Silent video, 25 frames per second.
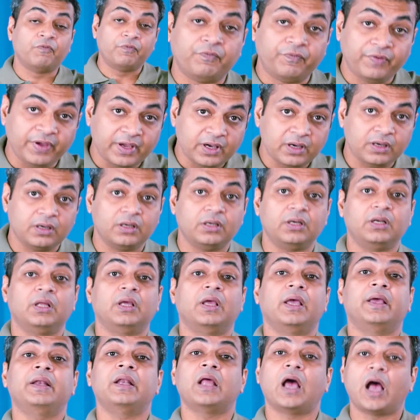where
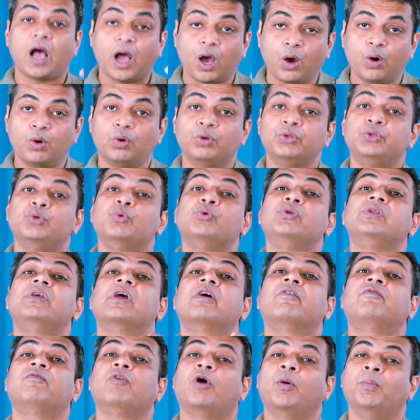and how
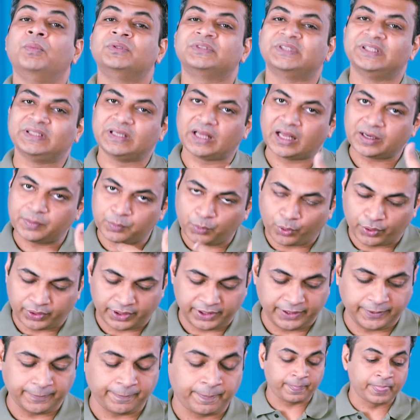urea forms in our
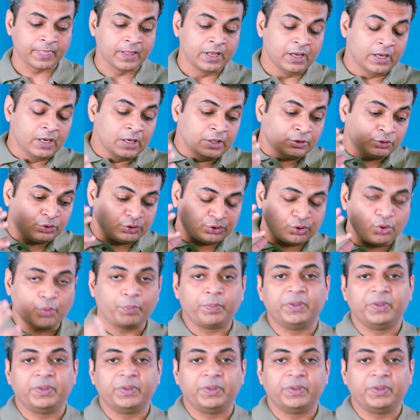body. So